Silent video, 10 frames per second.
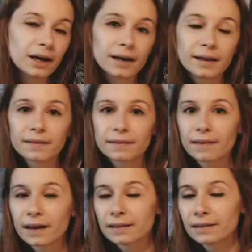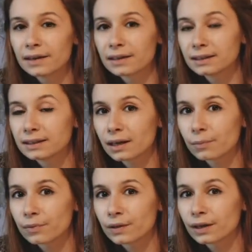and that there is
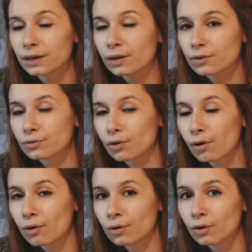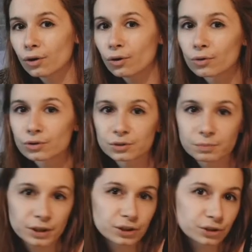something wrong or
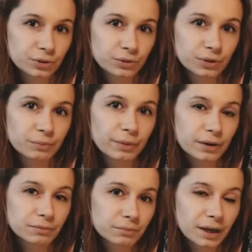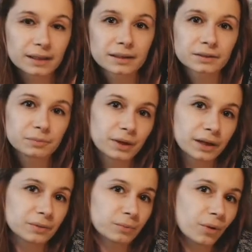special about Mat and
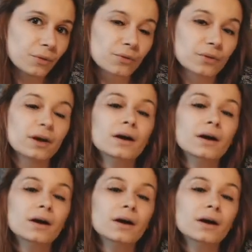Perrin both.